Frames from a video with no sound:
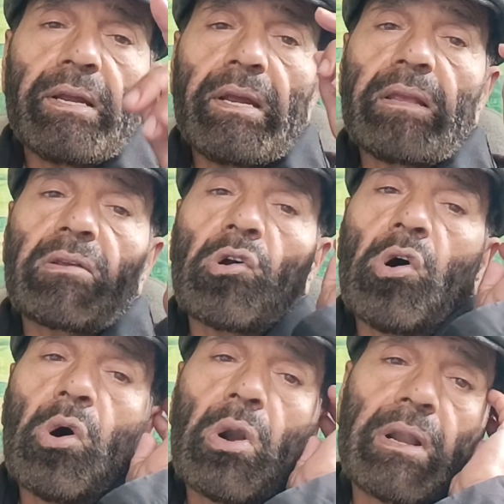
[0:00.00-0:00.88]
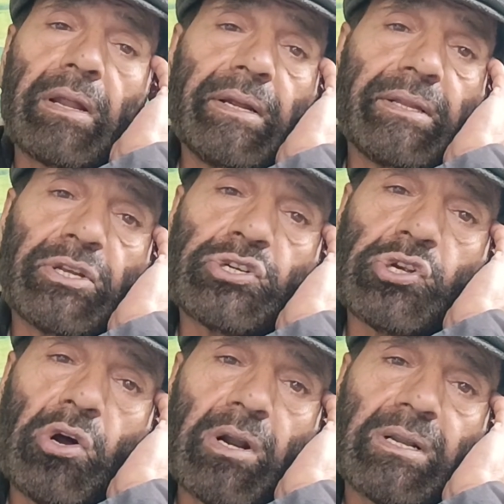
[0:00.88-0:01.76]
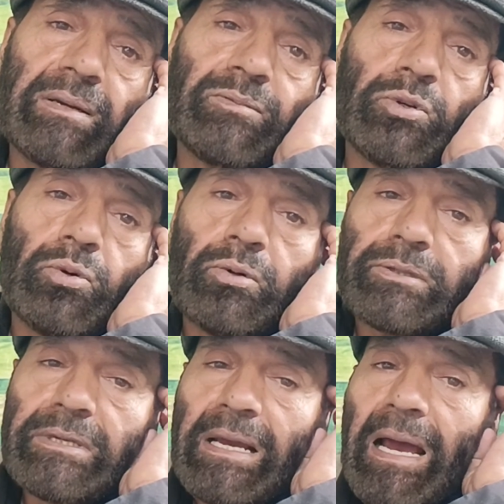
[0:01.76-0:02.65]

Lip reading: is called the short term goals,